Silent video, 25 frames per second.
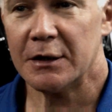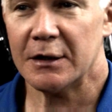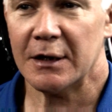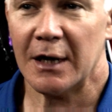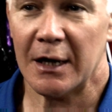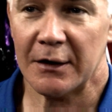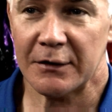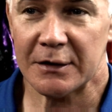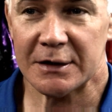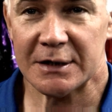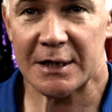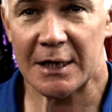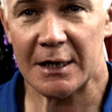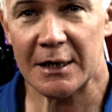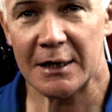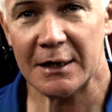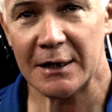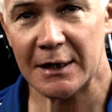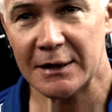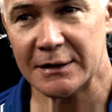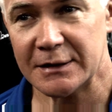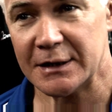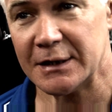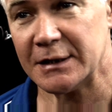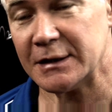can either take an
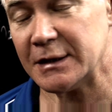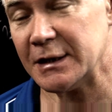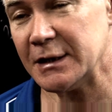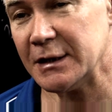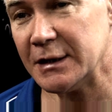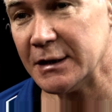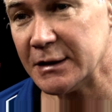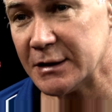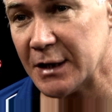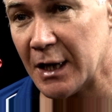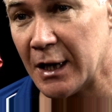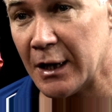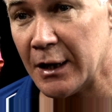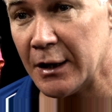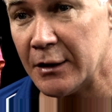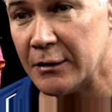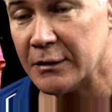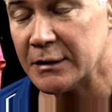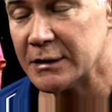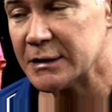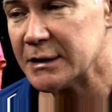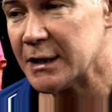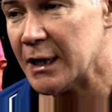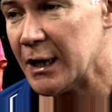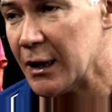existing design
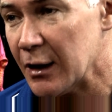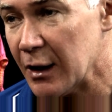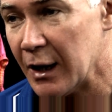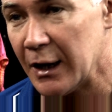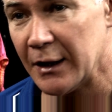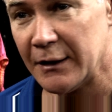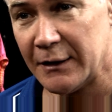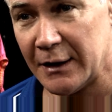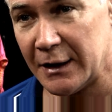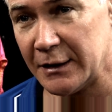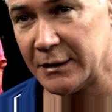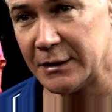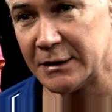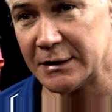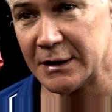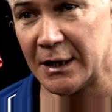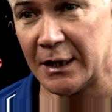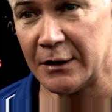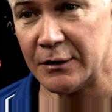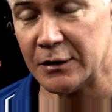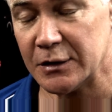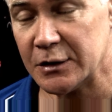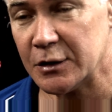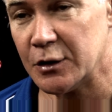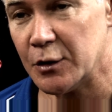and say, I like that
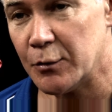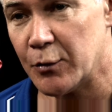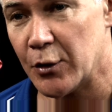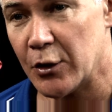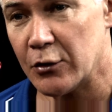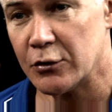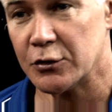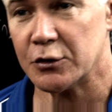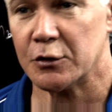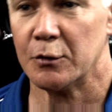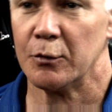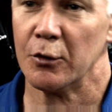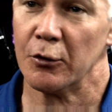design that's in the brochure,